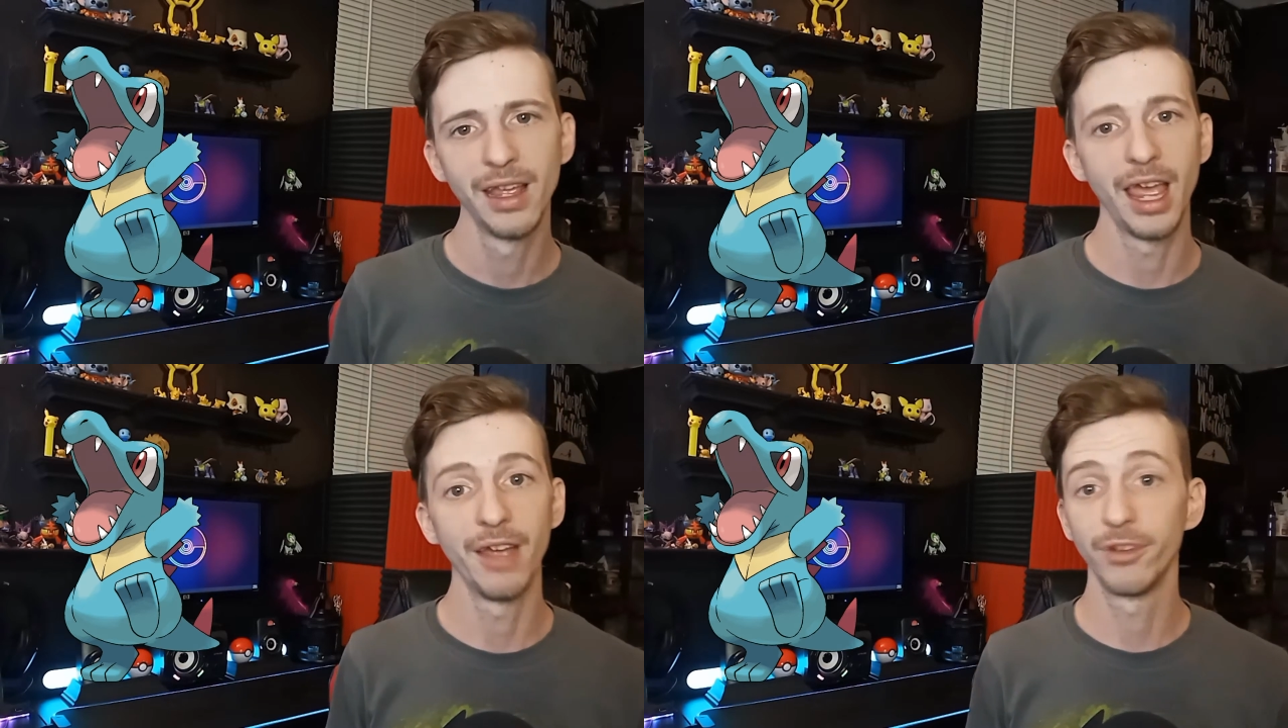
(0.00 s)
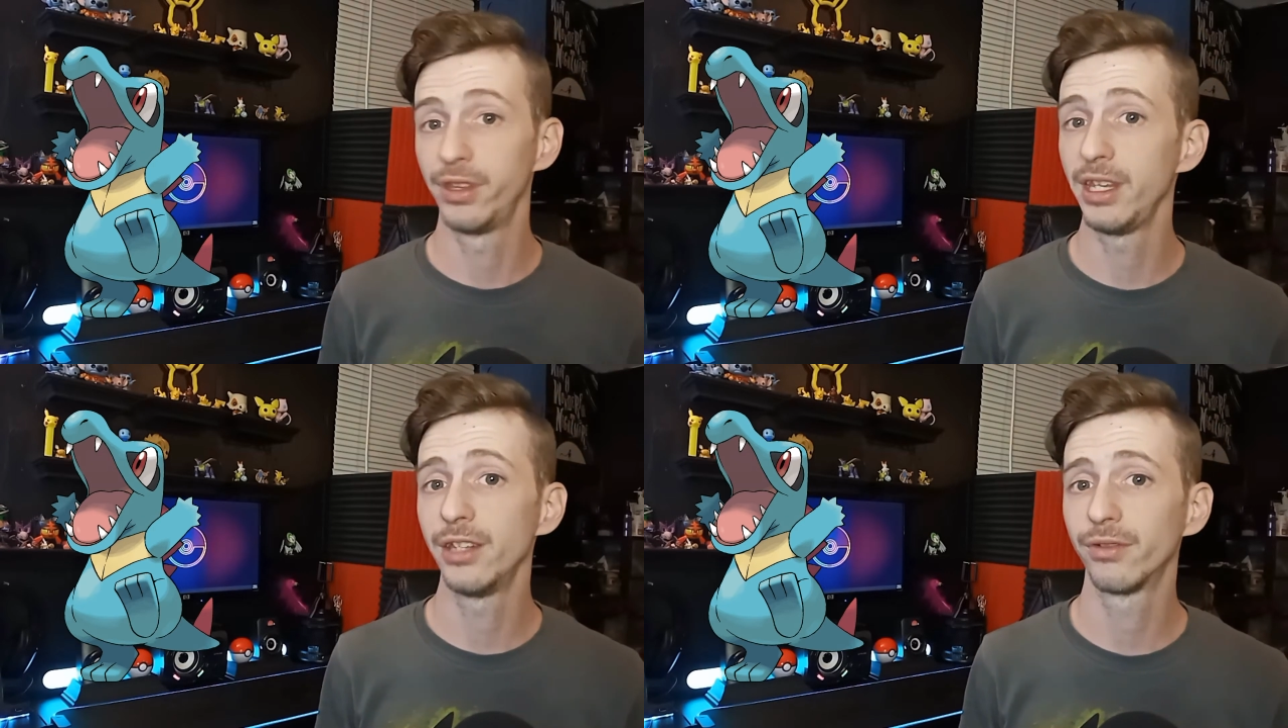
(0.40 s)
And for
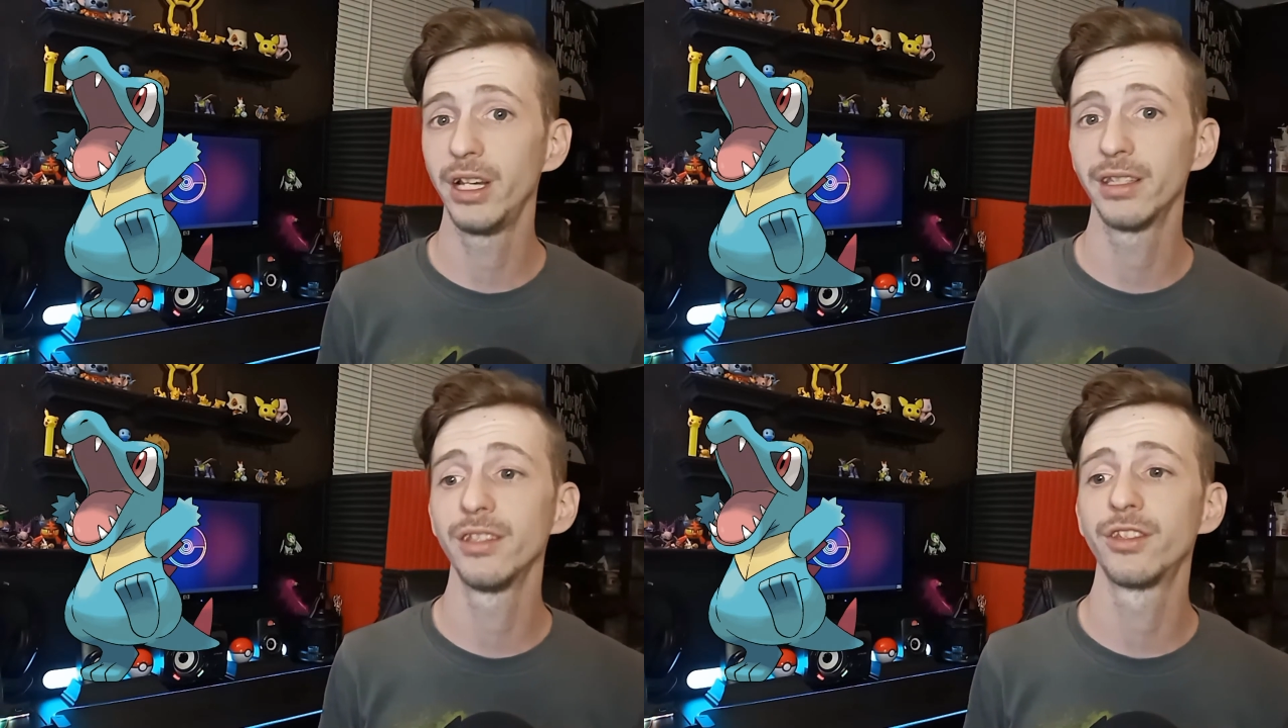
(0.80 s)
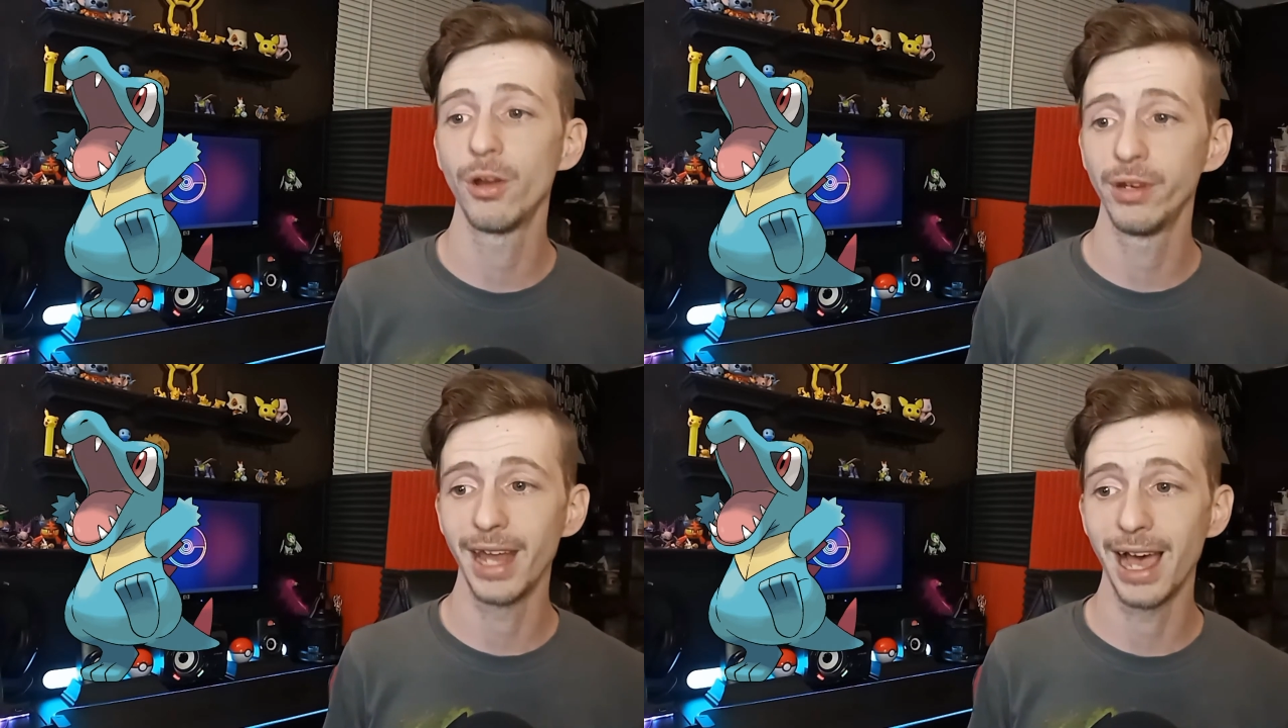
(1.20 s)
these reasons,
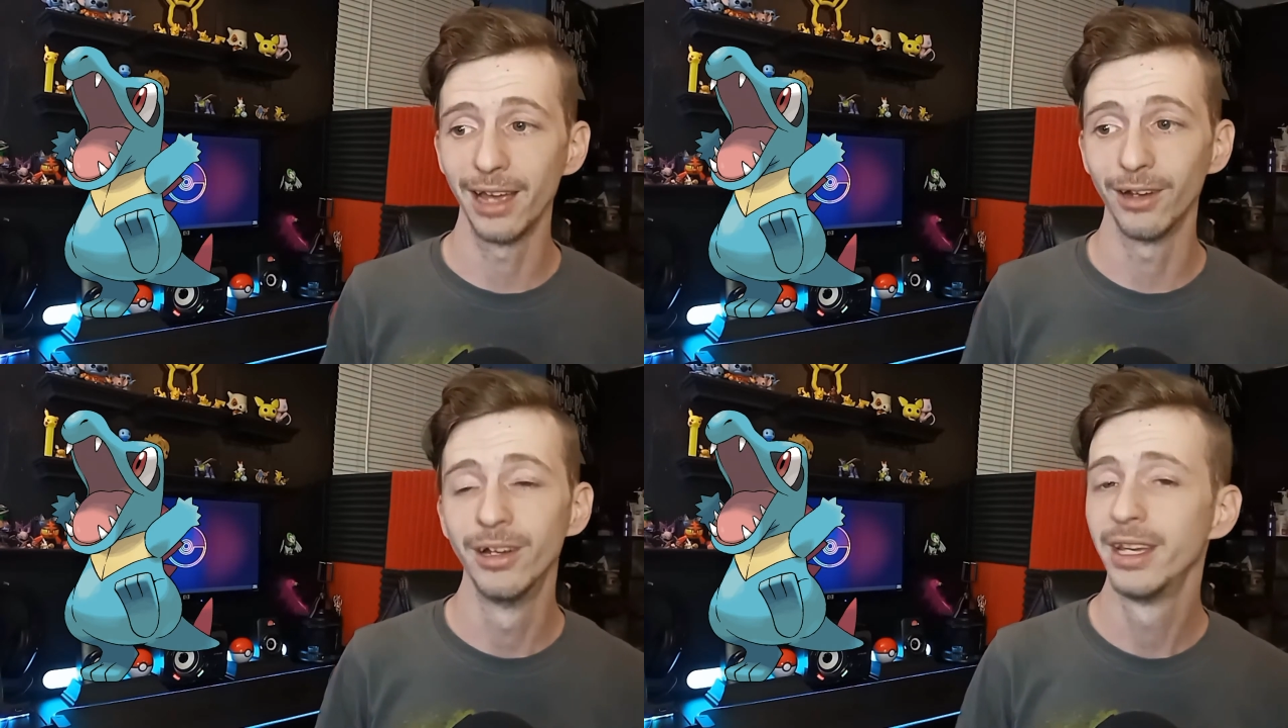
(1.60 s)
Totodile